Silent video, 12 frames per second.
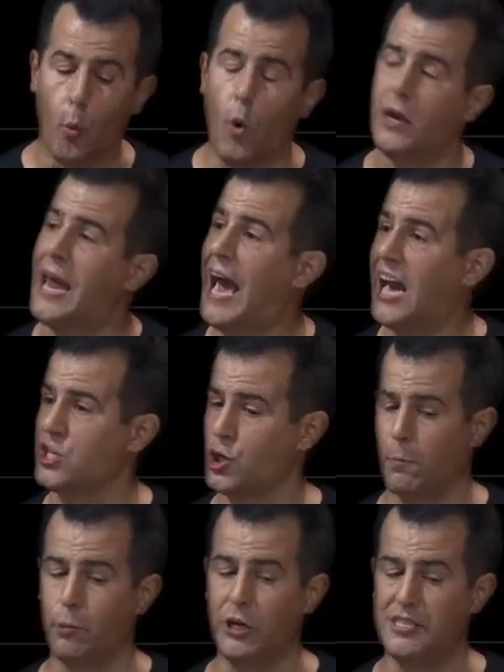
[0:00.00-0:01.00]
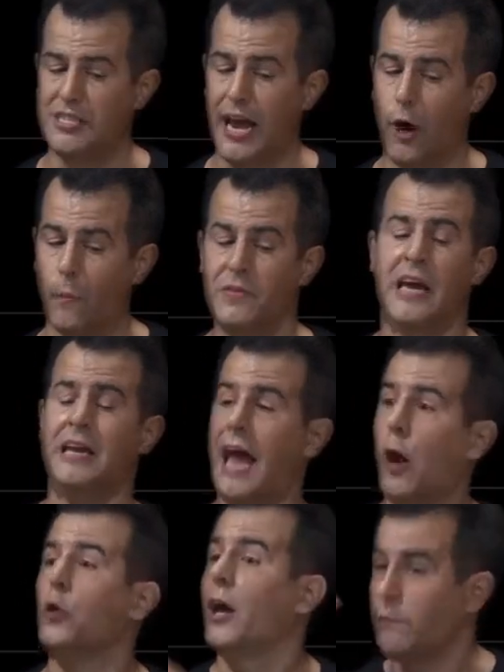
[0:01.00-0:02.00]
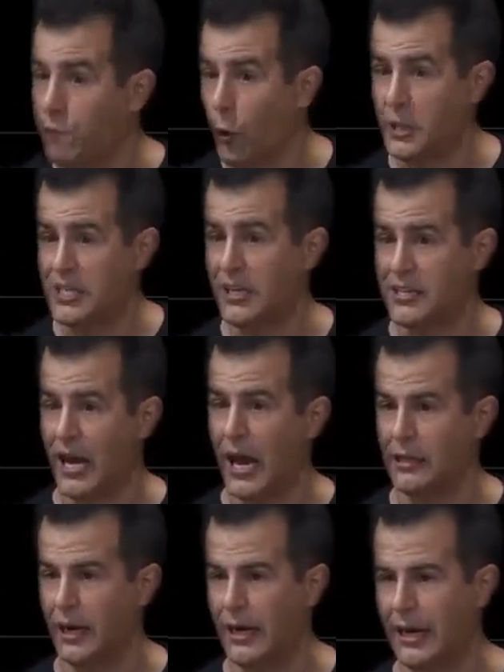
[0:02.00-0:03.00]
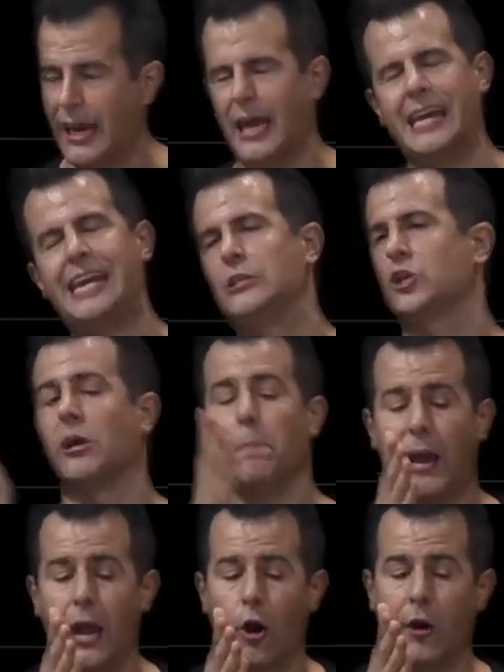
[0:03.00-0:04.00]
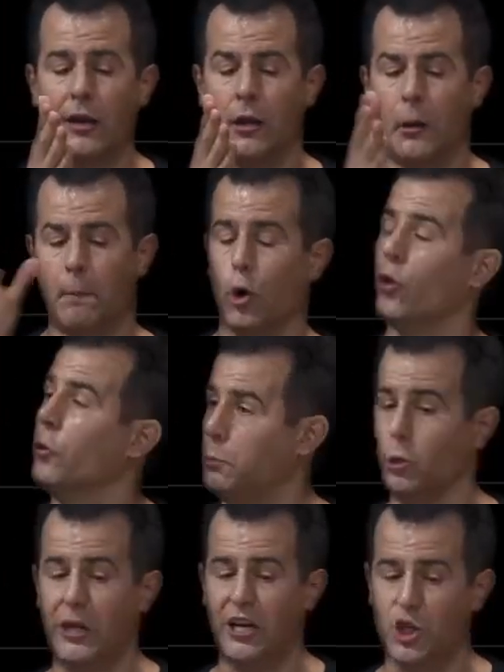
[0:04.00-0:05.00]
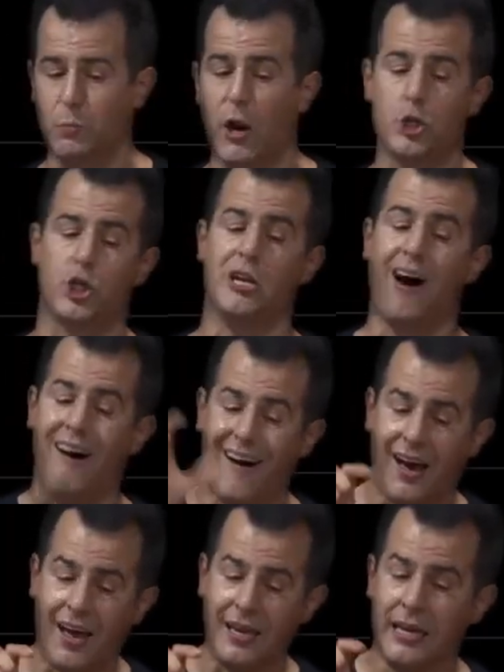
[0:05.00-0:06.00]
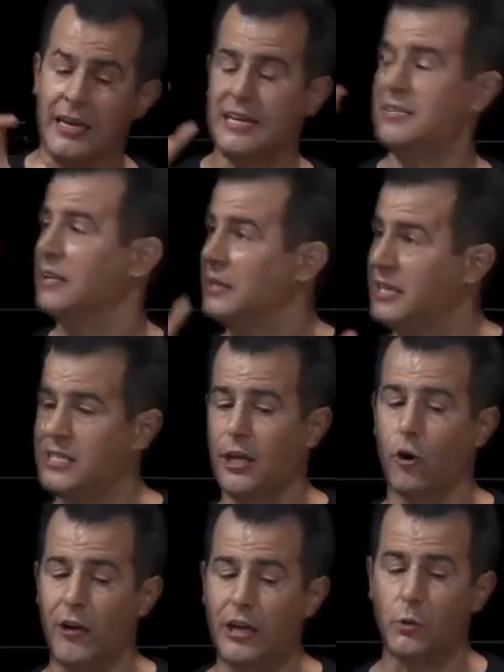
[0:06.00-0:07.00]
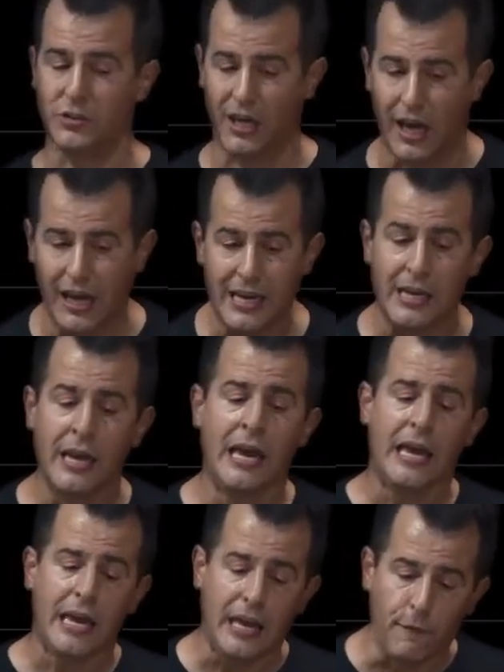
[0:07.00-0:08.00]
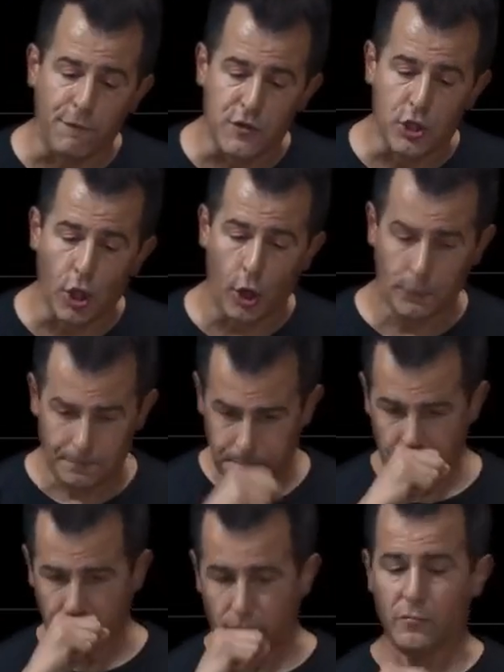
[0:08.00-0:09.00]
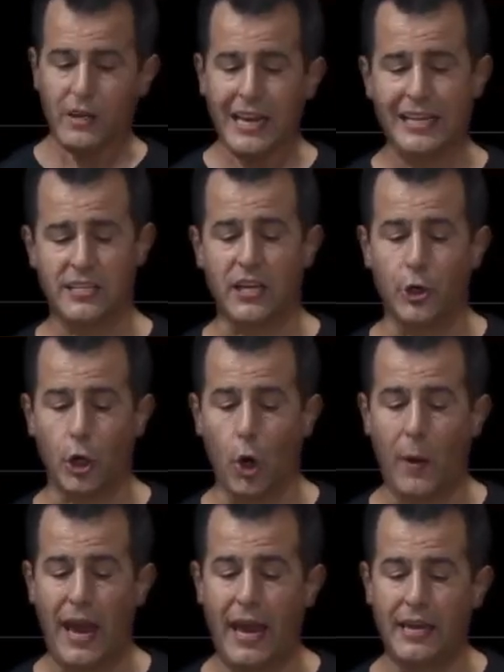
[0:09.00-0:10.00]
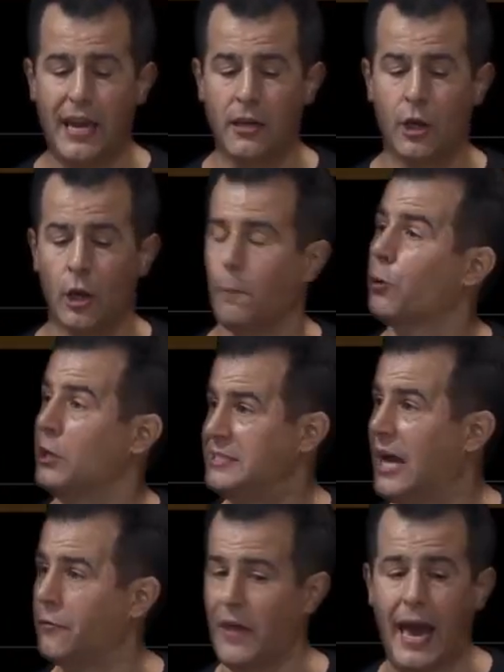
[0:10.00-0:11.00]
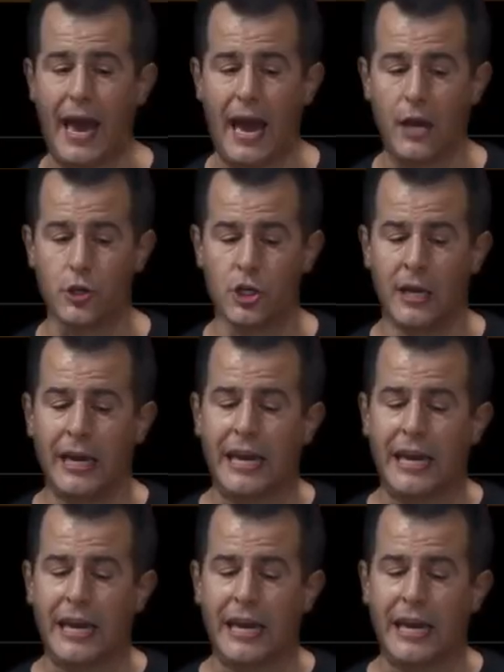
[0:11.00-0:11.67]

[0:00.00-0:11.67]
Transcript: One hash prints out. Now line 14 is highlighted again. It's comparing, per the Boolean expression, i, is it less than or equal to height? If so, it's going to go ahead and print out the hash.